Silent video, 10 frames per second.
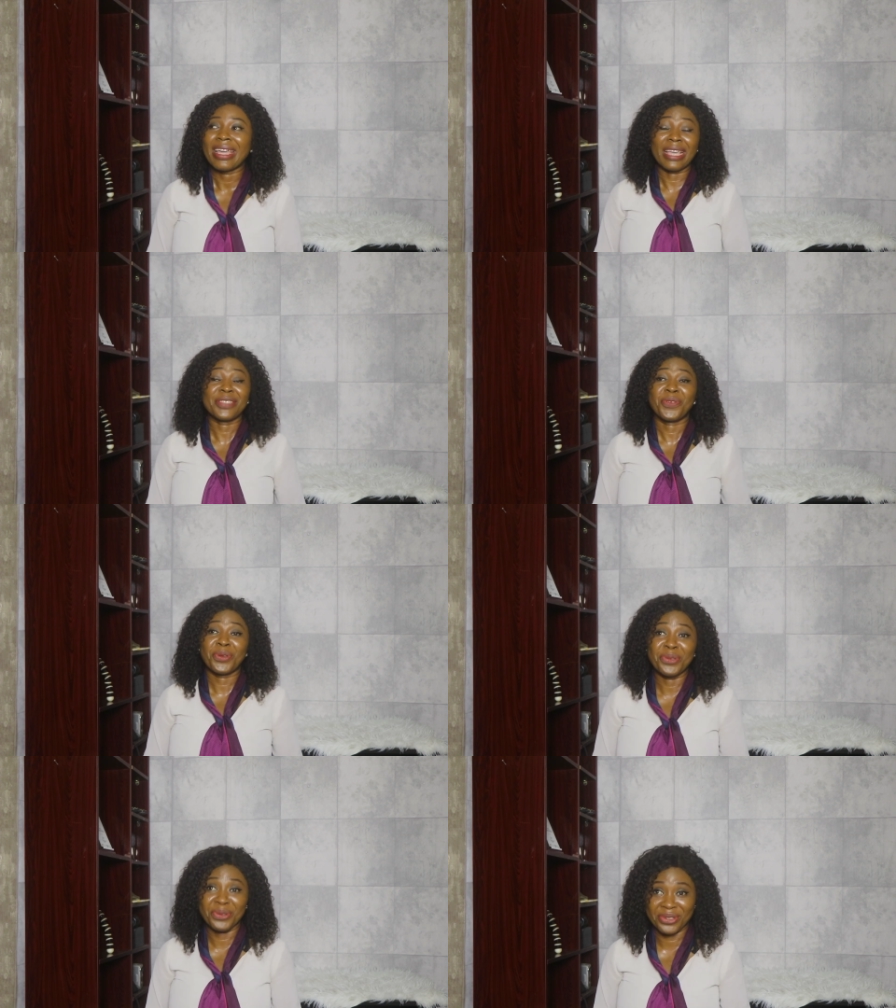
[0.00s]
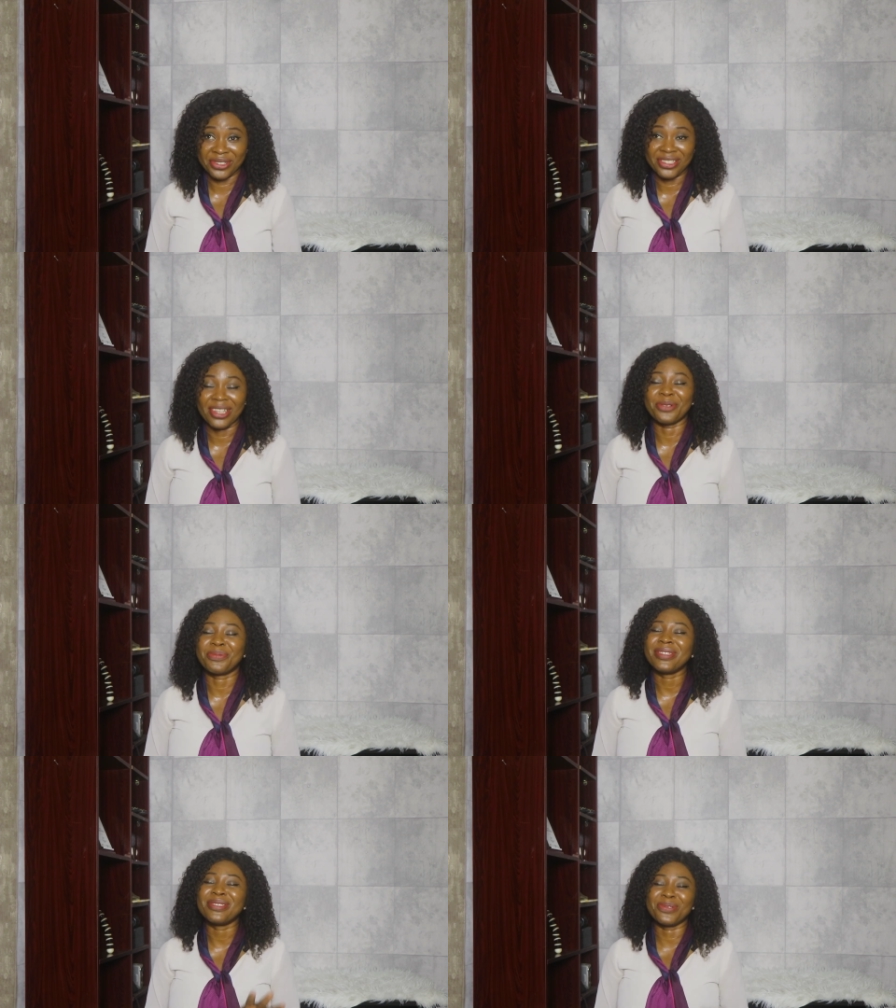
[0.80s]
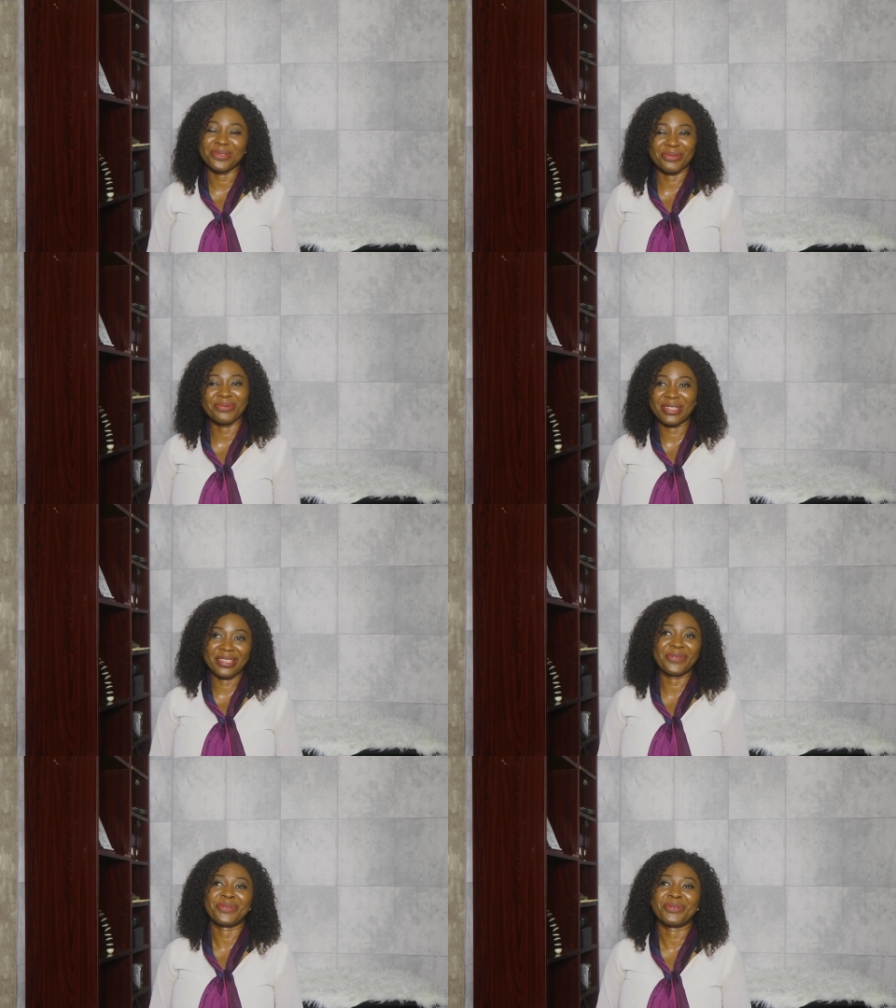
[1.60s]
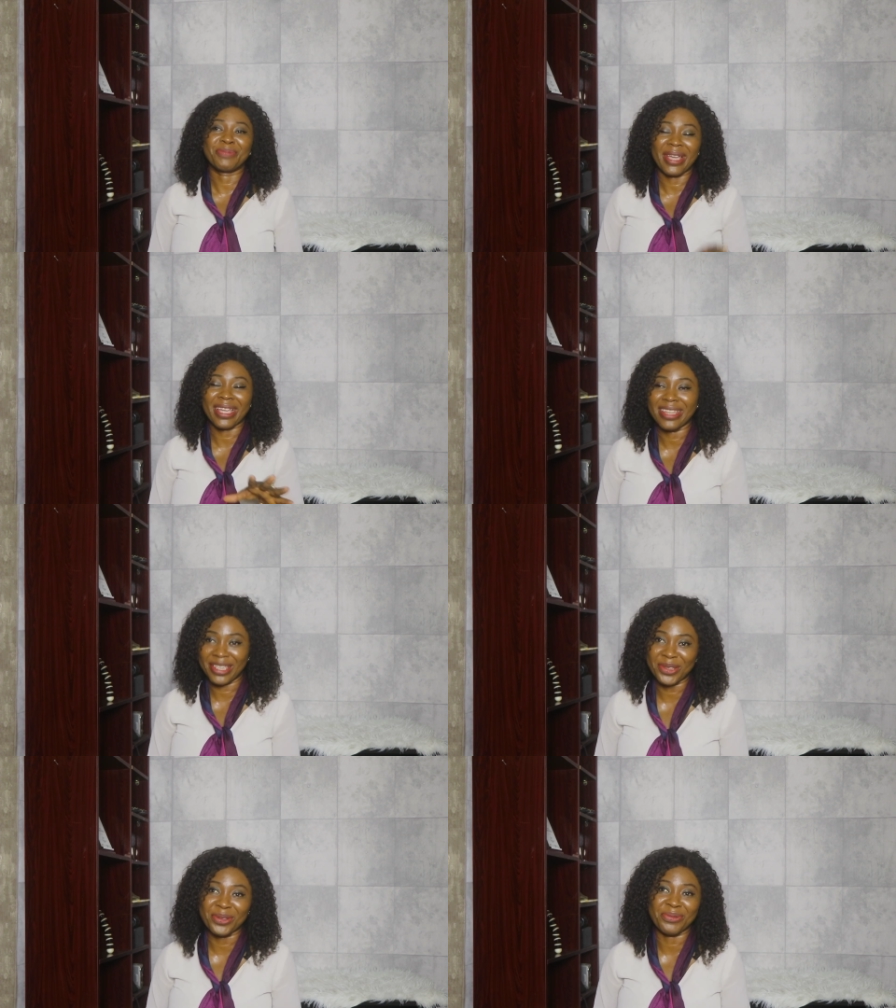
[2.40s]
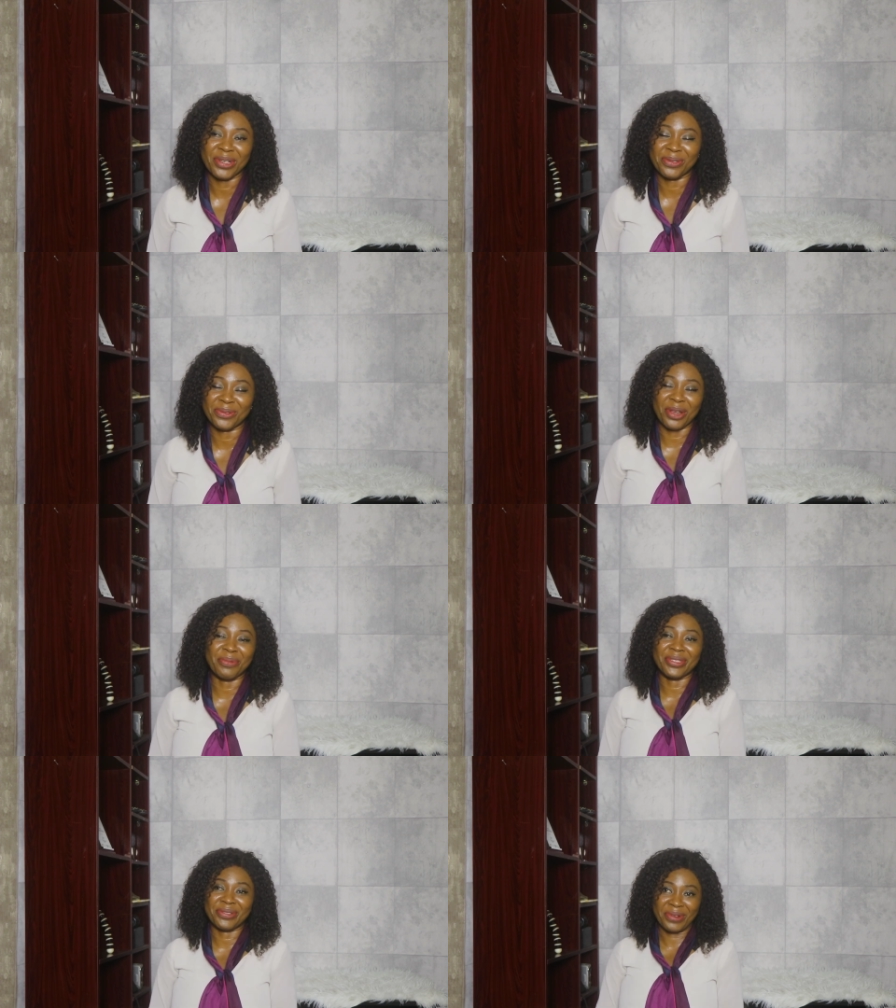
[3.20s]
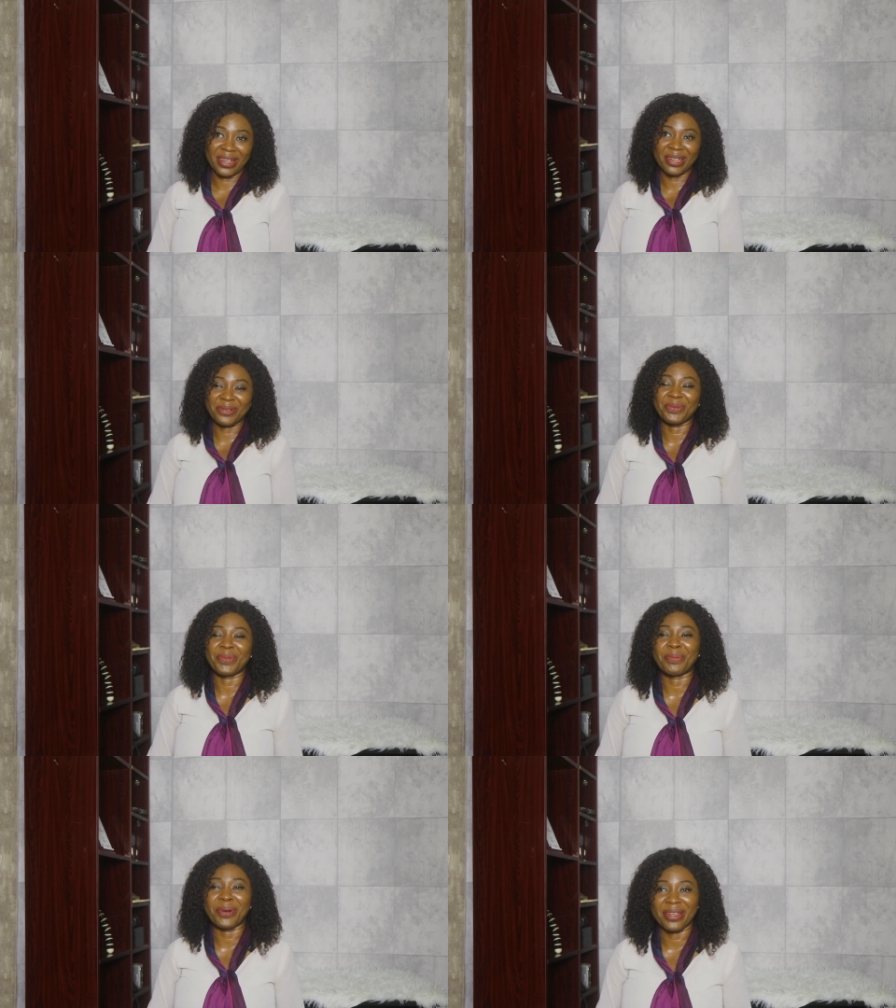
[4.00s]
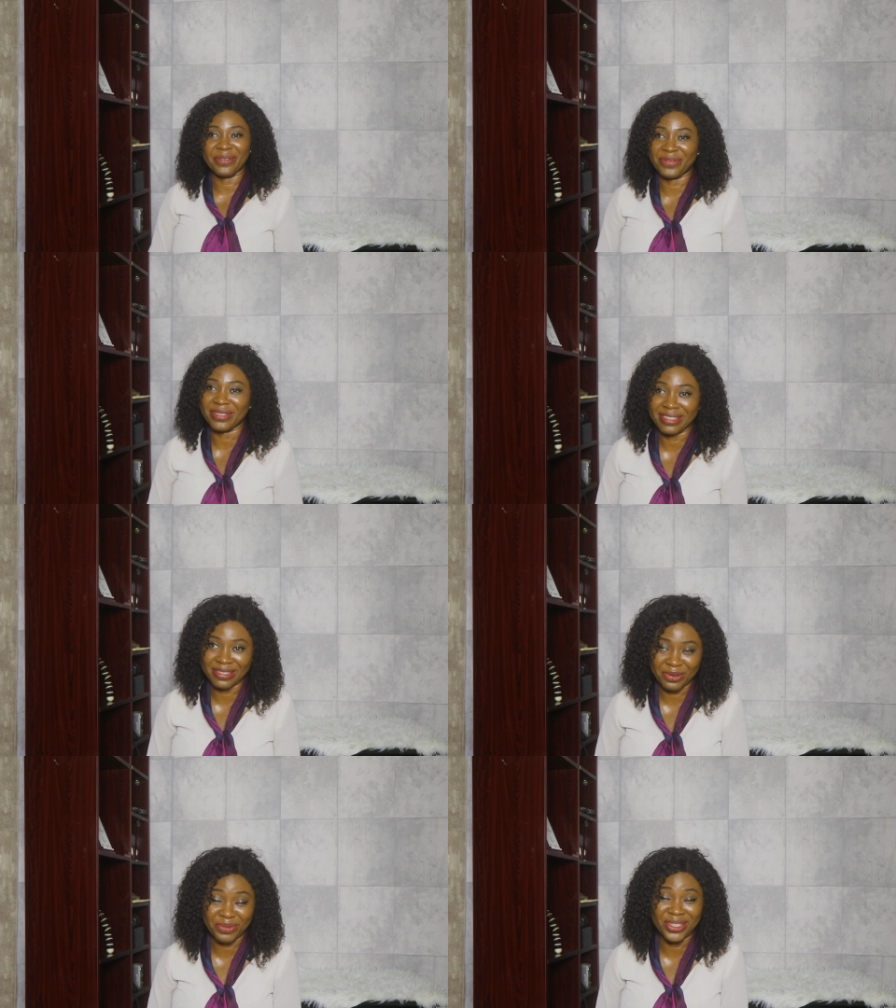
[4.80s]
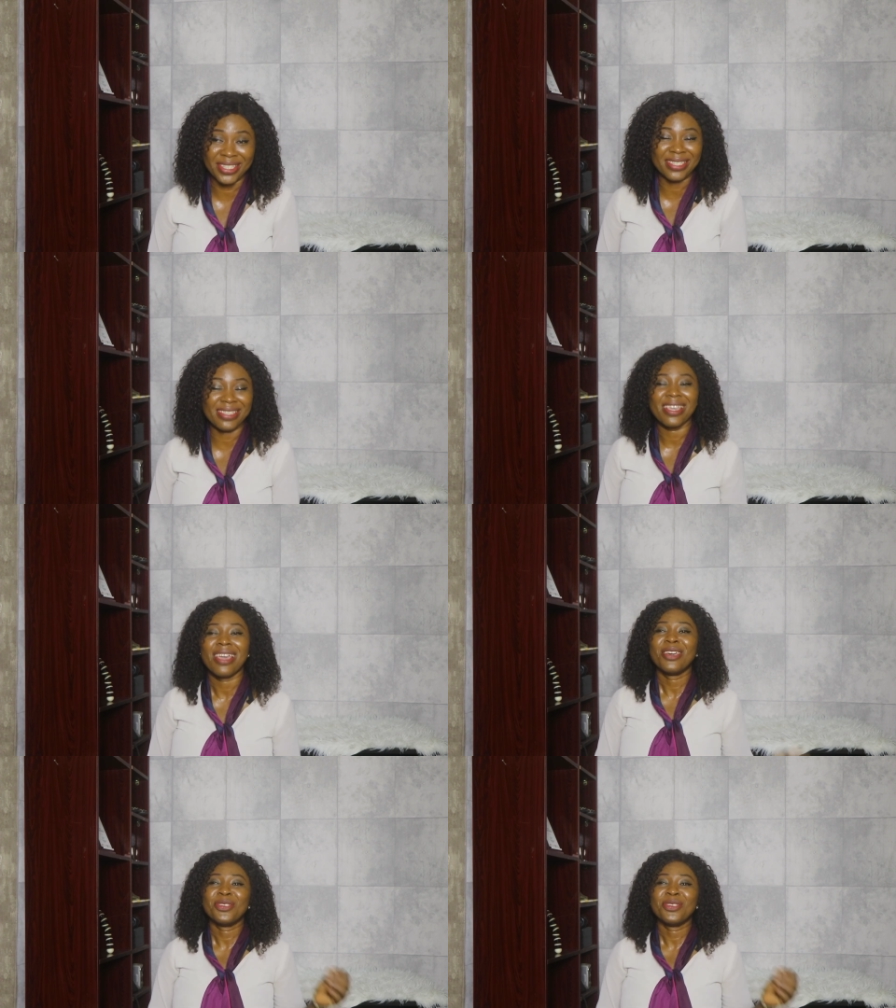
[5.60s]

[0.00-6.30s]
Guys, if you're new to the channel, please do the needful by clicking on the red subscribe button right now to be a part of this community.